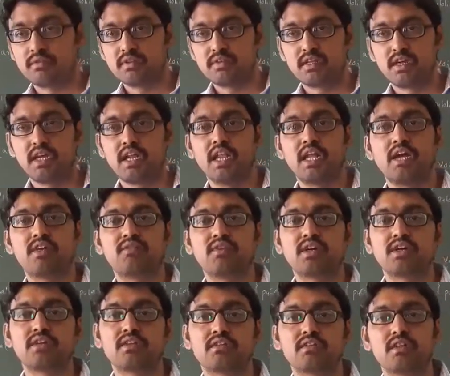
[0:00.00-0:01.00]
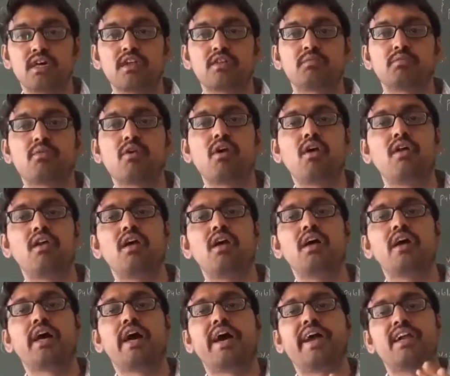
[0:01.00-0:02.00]
the inline functions are small
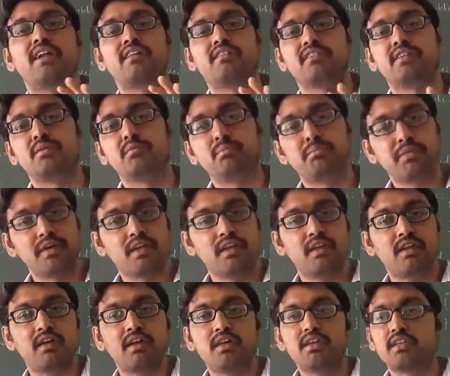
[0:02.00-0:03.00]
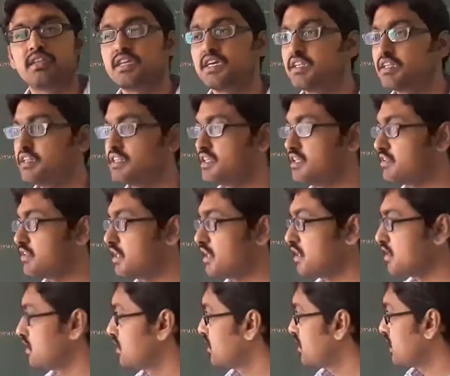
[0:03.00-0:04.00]
and simple, then these are
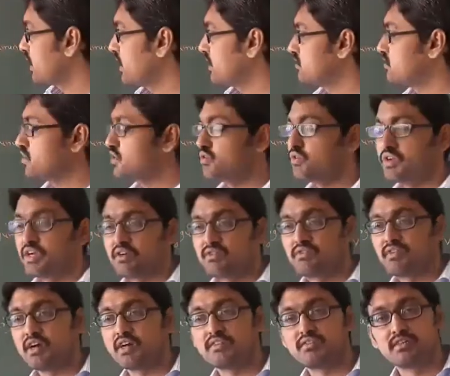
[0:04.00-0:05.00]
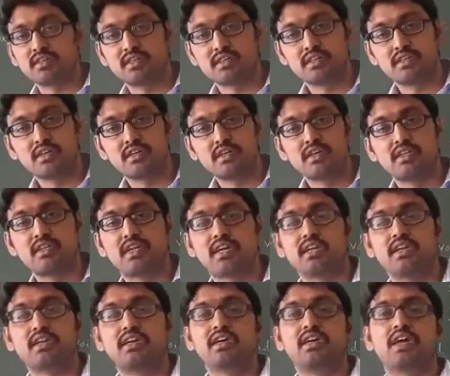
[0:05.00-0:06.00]
executed faster than
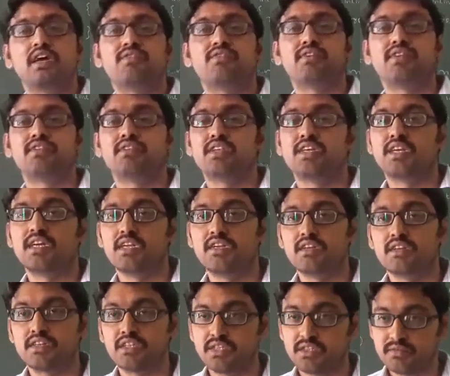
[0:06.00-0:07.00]
efficient.